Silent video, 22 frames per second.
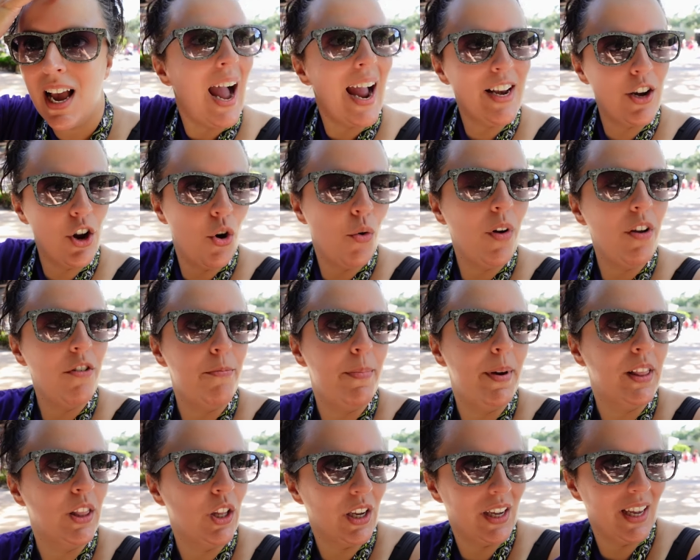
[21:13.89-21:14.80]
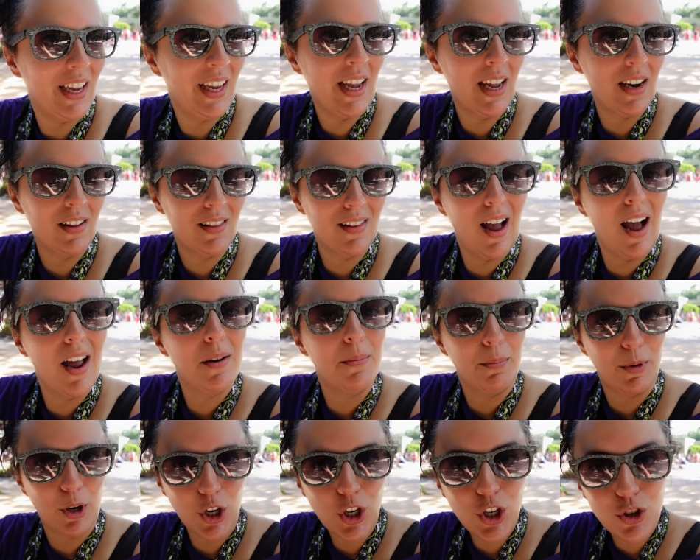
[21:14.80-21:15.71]
I know we've been looking at a lot of
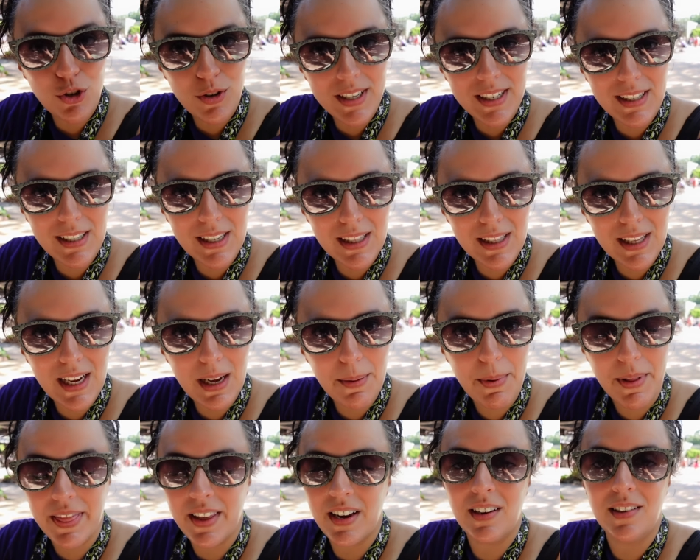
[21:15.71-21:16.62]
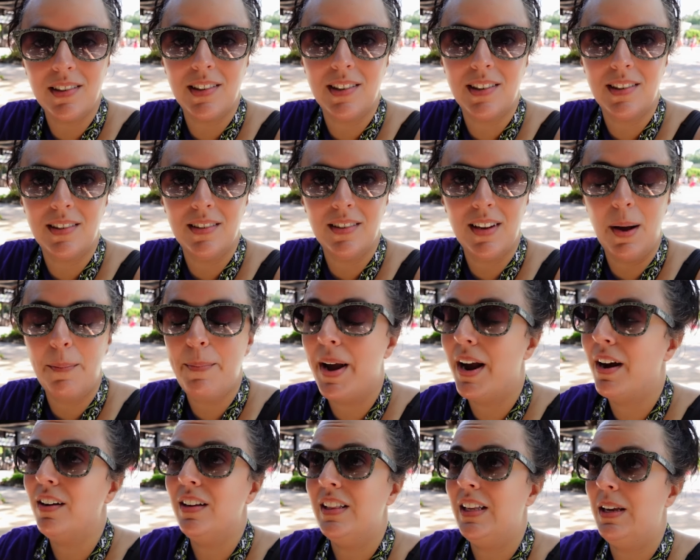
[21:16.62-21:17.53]
merch recently, but there's
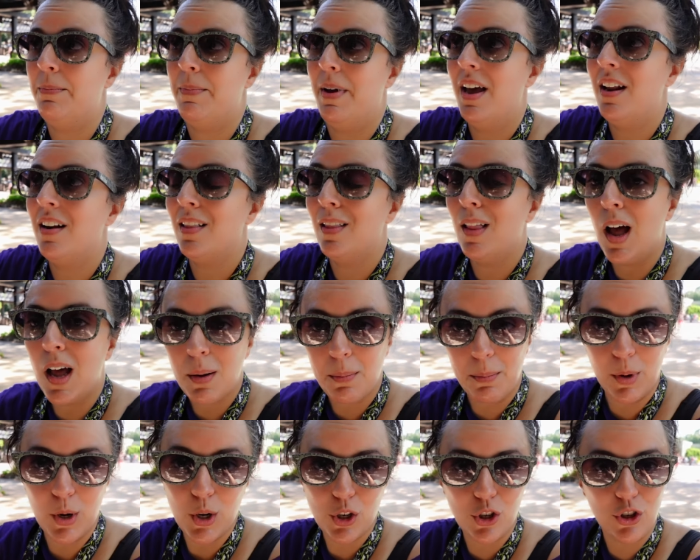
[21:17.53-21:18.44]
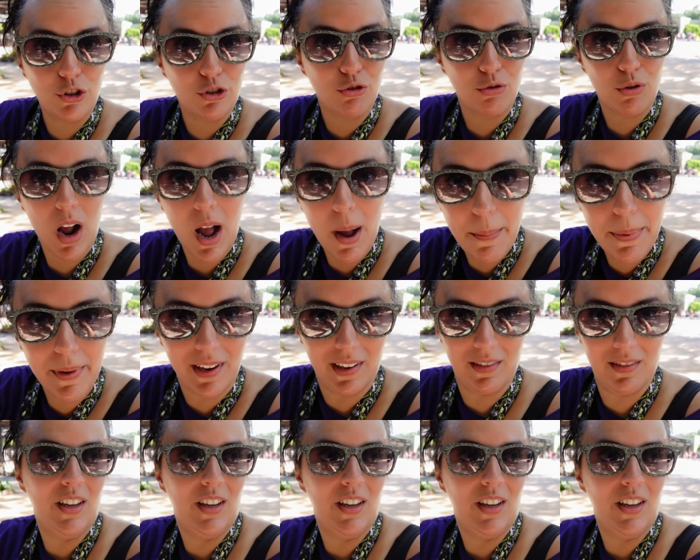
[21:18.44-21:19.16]
apparently been a lot of merch dropping.